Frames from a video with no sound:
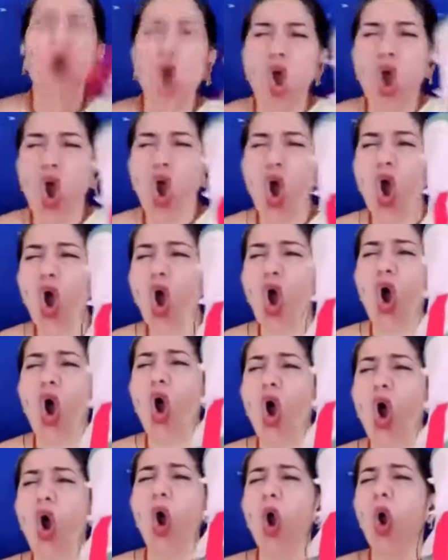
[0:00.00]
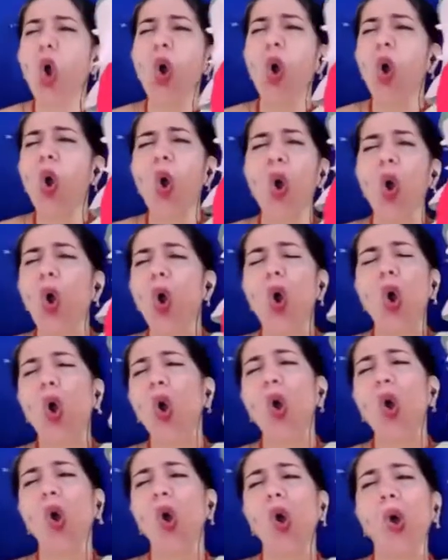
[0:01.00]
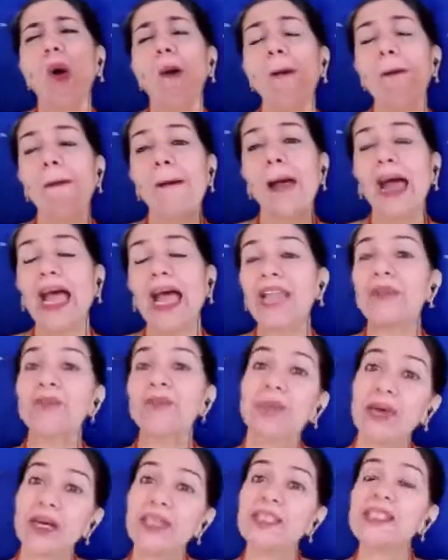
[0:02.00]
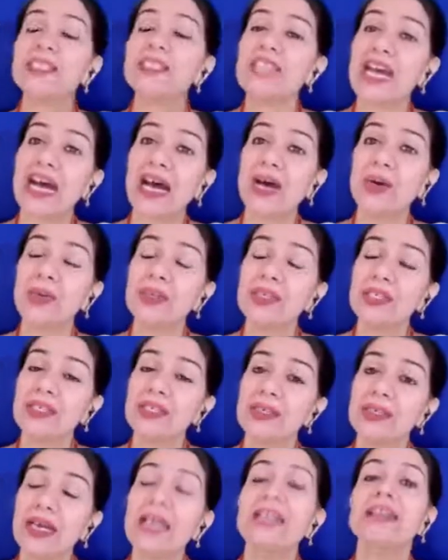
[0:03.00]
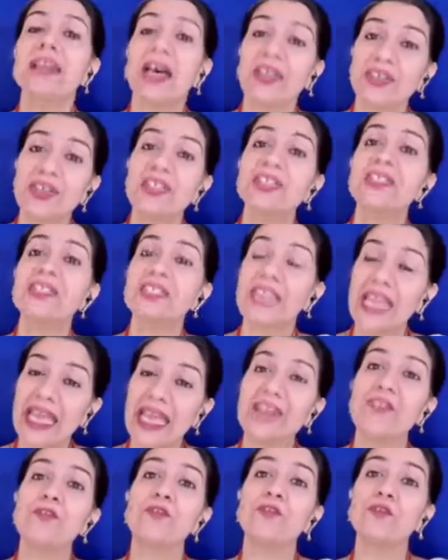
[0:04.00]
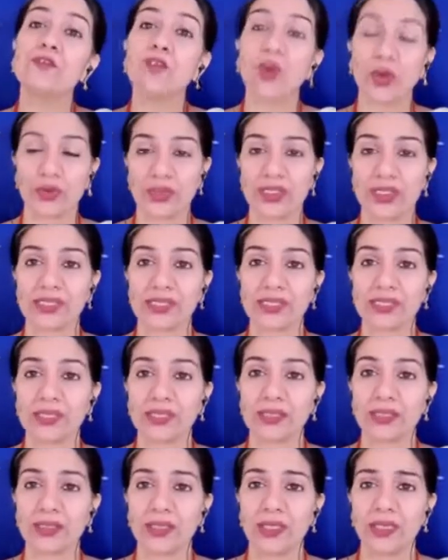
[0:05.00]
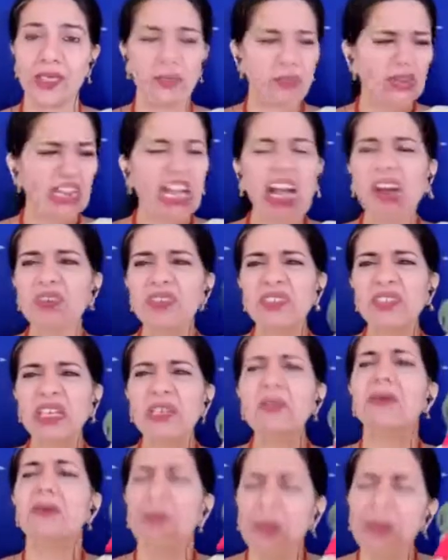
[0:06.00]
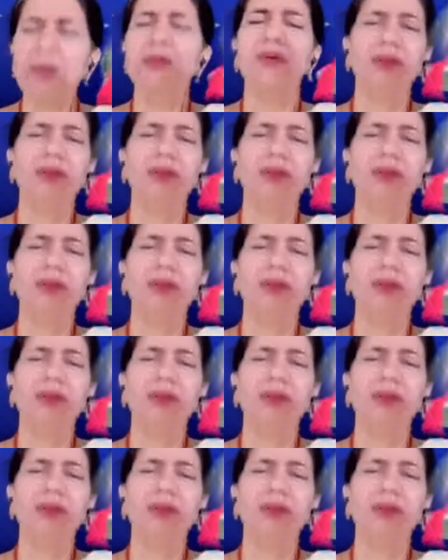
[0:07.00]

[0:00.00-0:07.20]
And burned down another 10 forests. But after that,